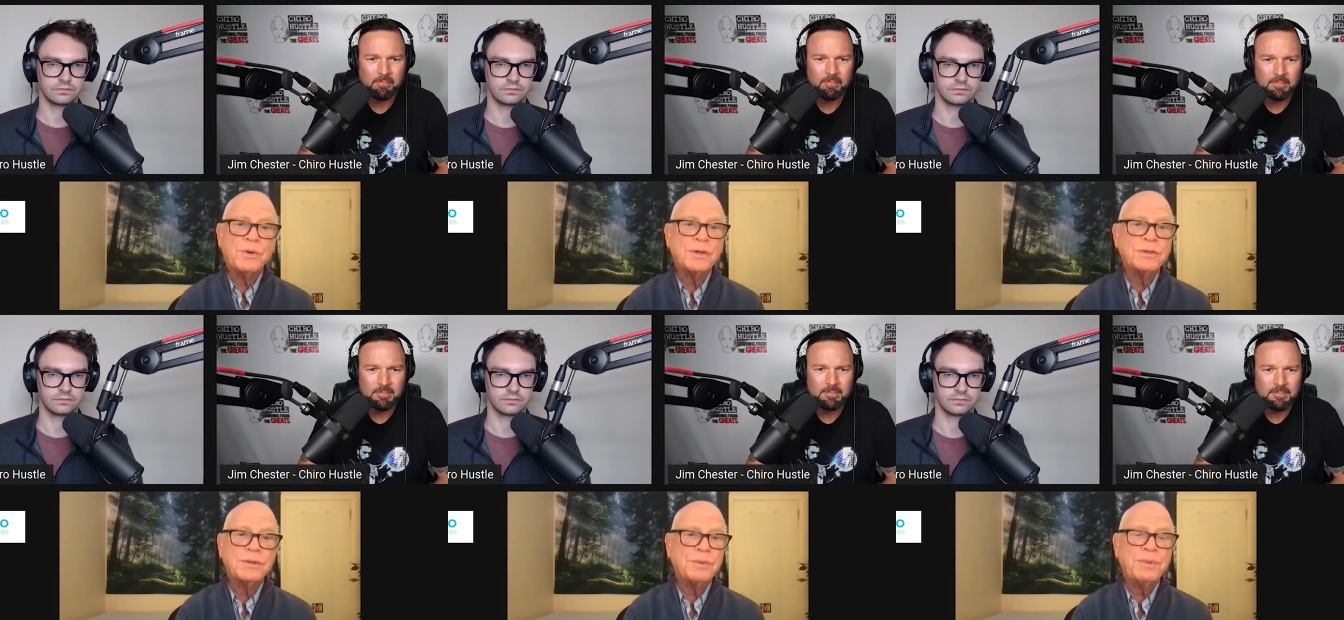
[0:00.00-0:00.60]
Speaker 1: world
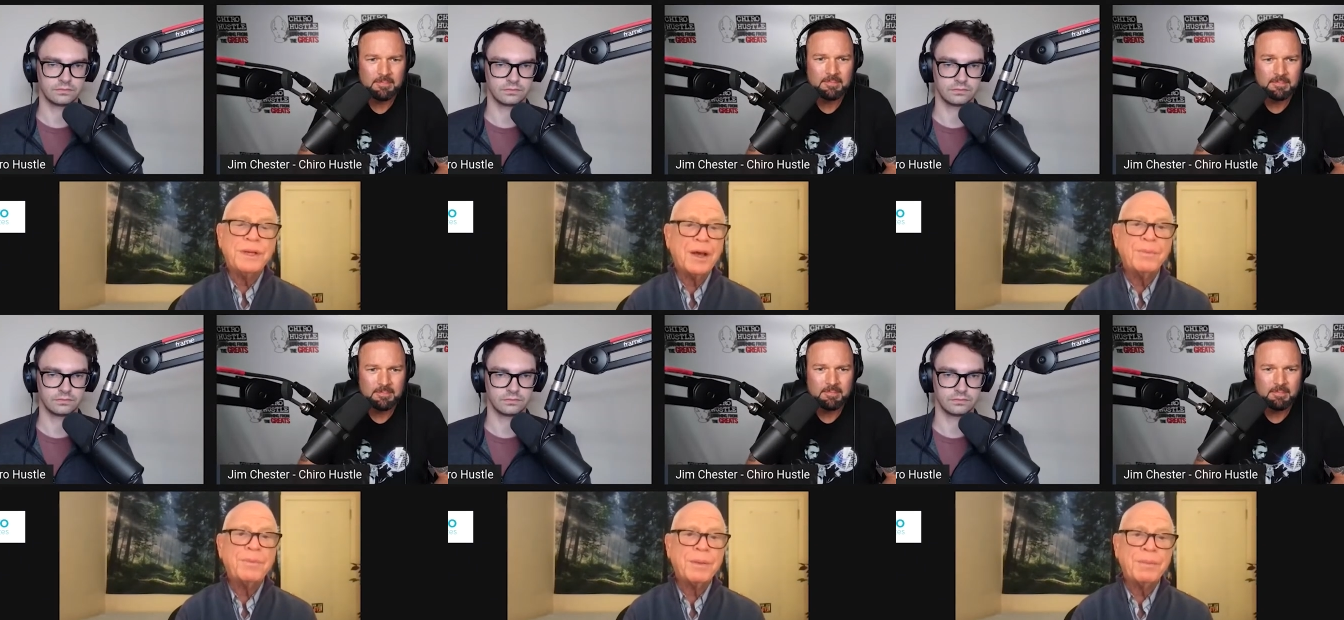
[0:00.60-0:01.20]
who could be
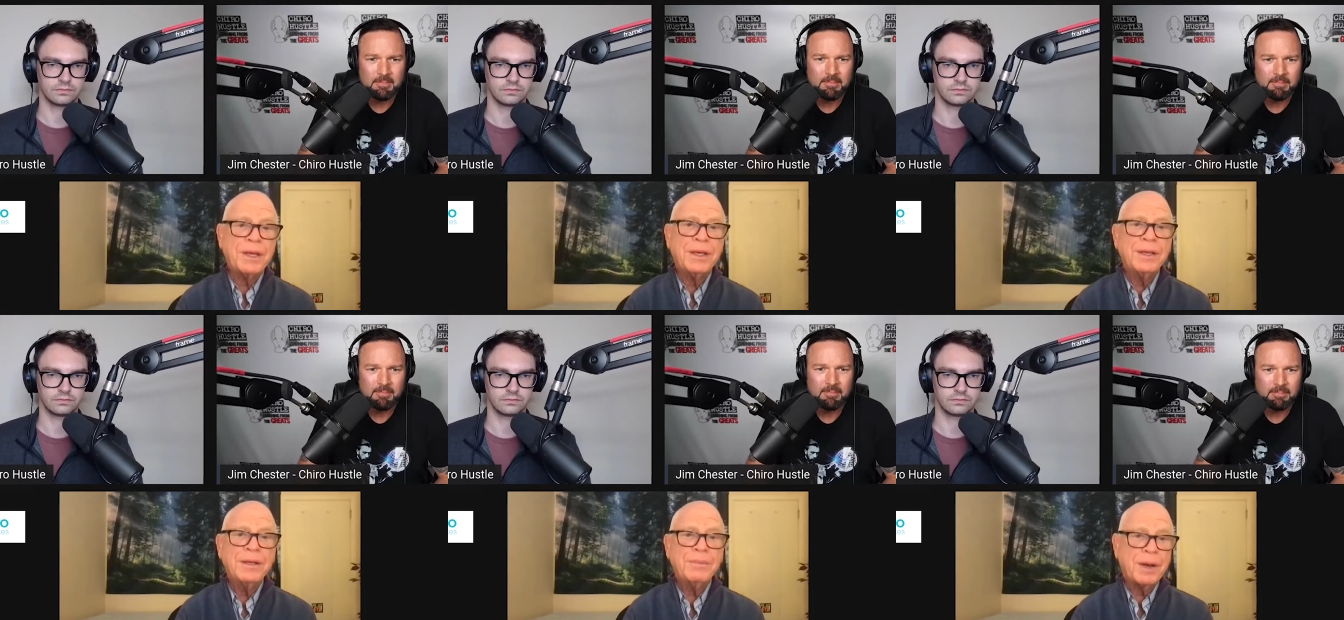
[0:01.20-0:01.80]
helped by me,
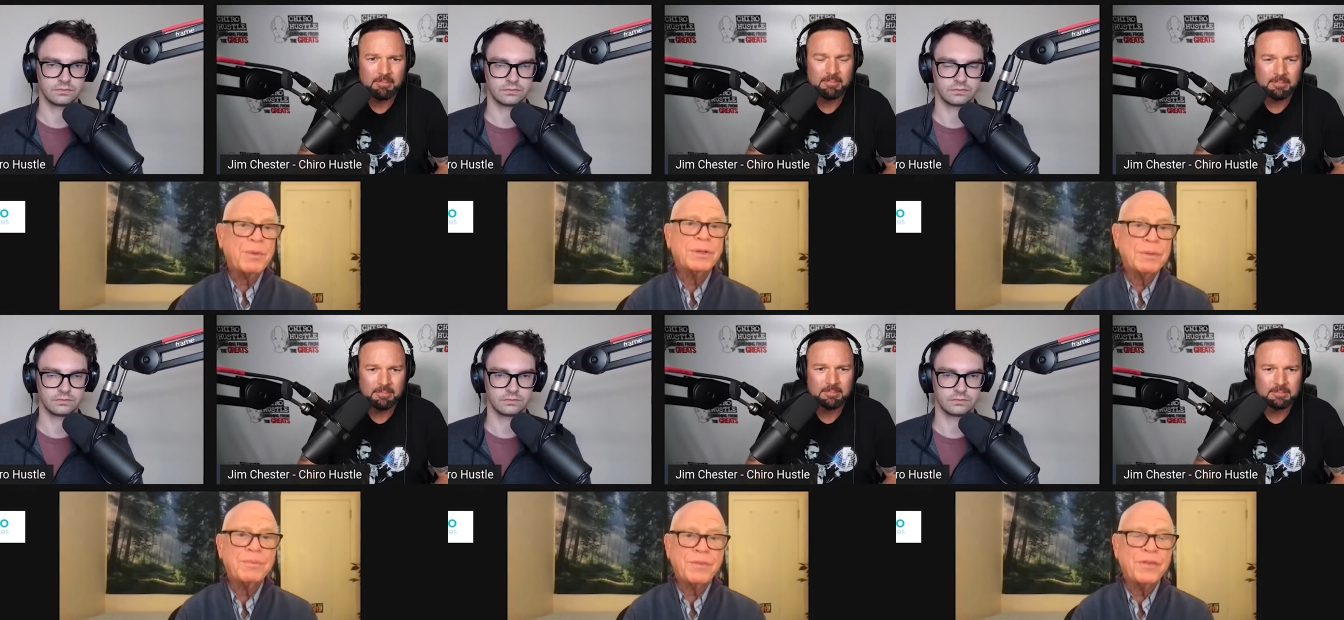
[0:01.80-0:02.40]
by what,
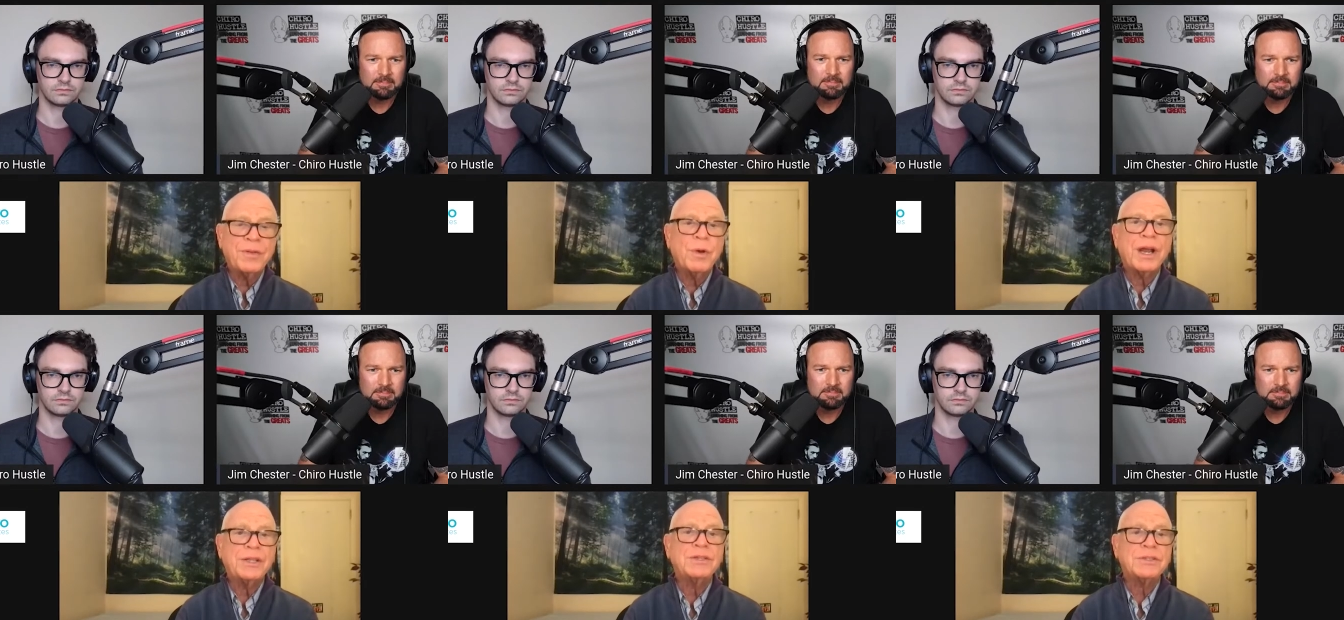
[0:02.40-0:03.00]
for what
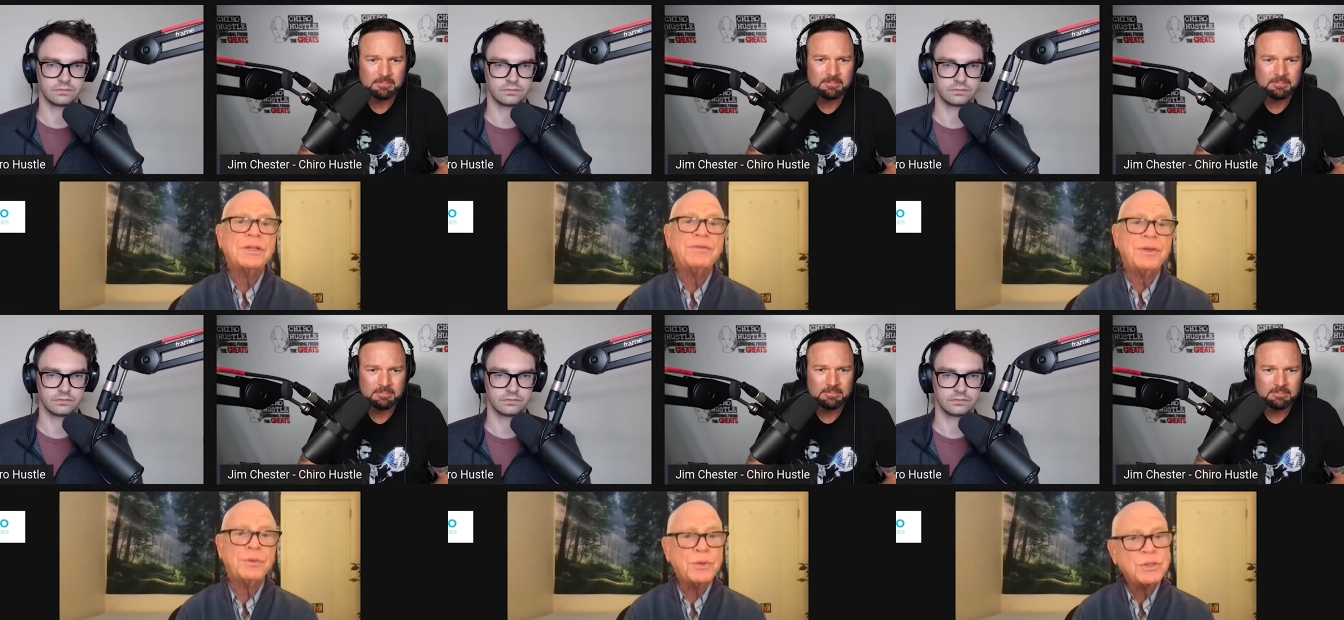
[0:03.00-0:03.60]
I just did for
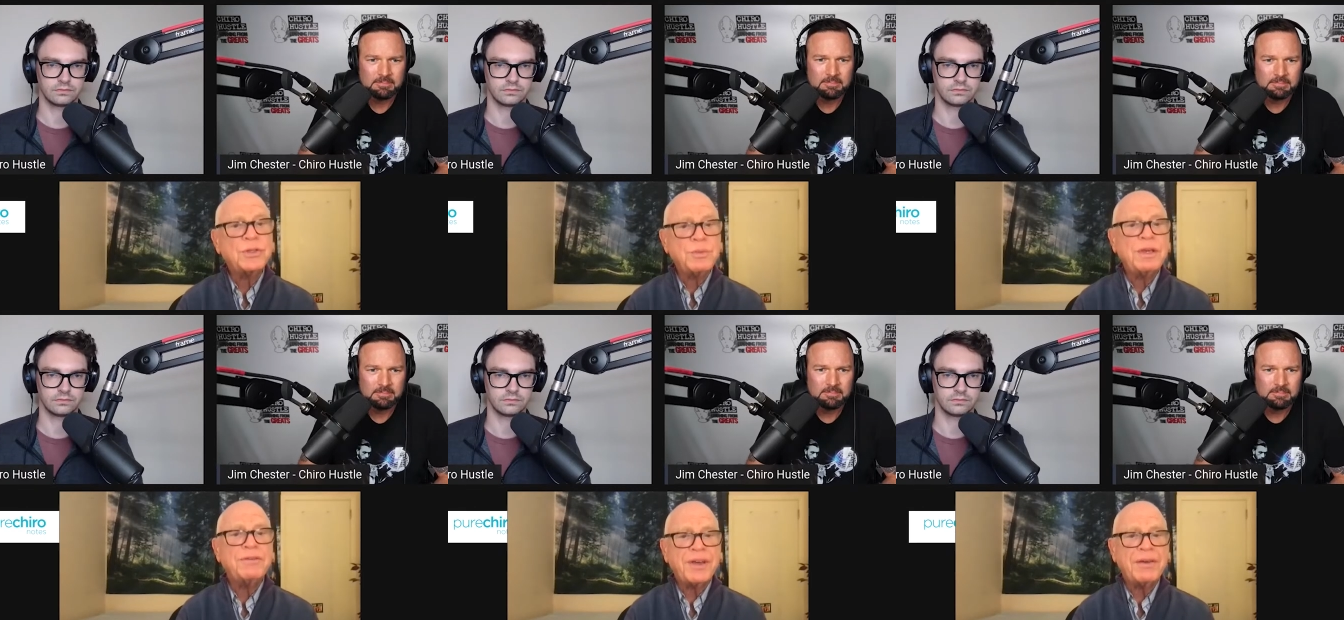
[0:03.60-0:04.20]
you. Would you do
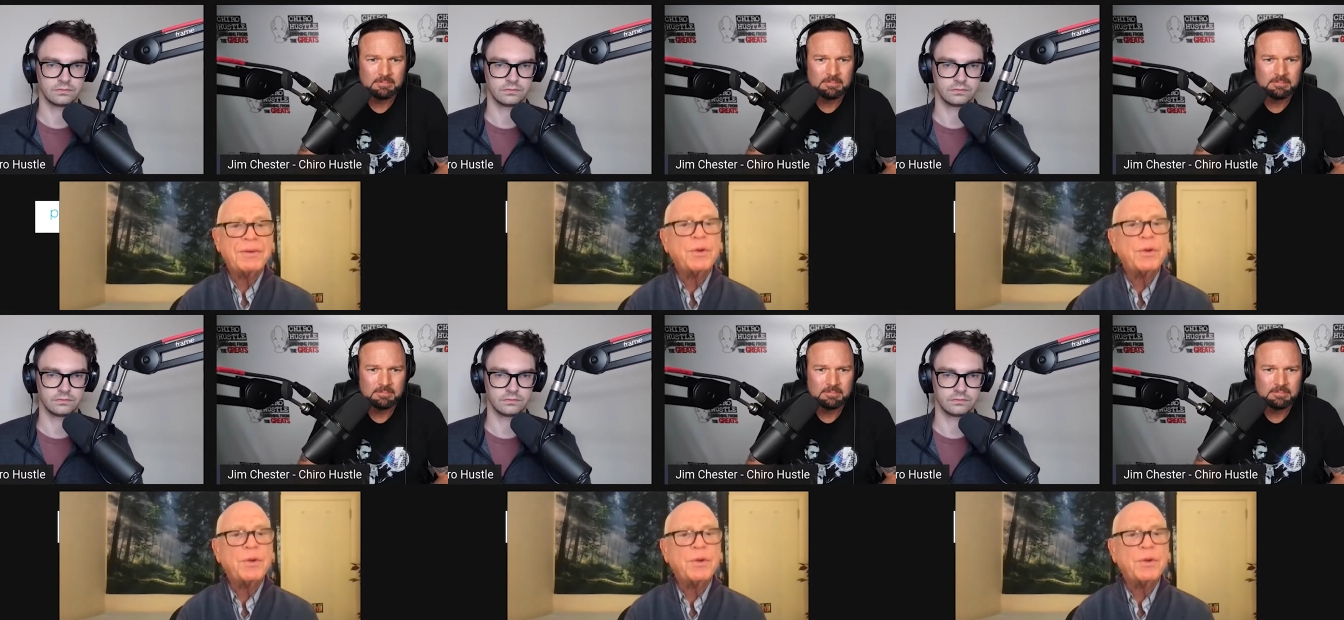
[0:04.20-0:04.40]
me a favor?